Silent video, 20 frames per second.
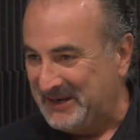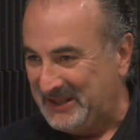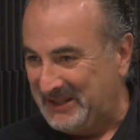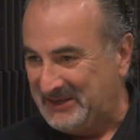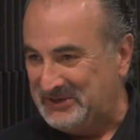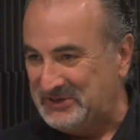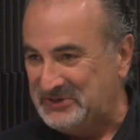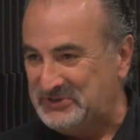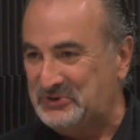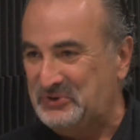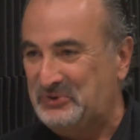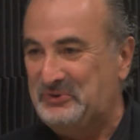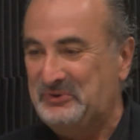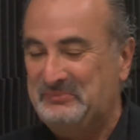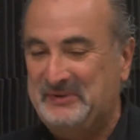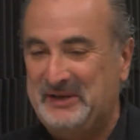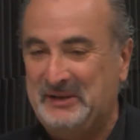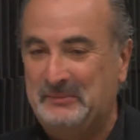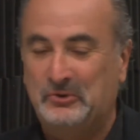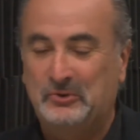I like to joke with
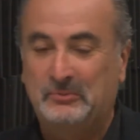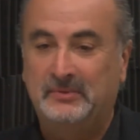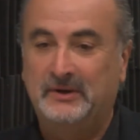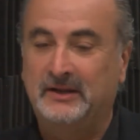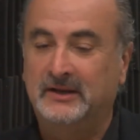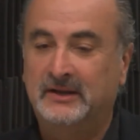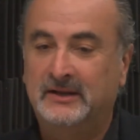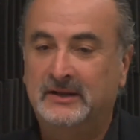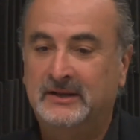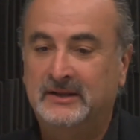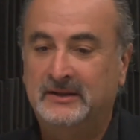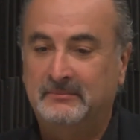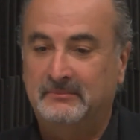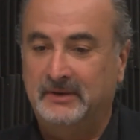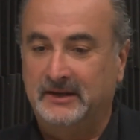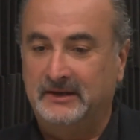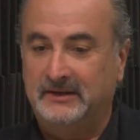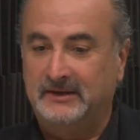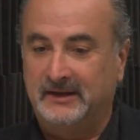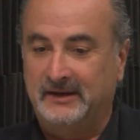people, but
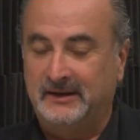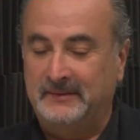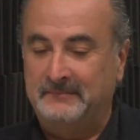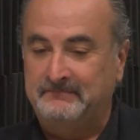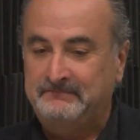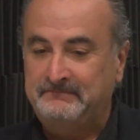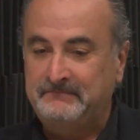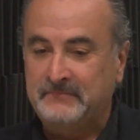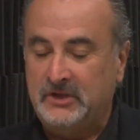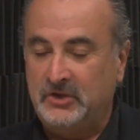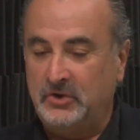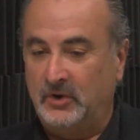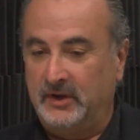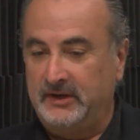you know,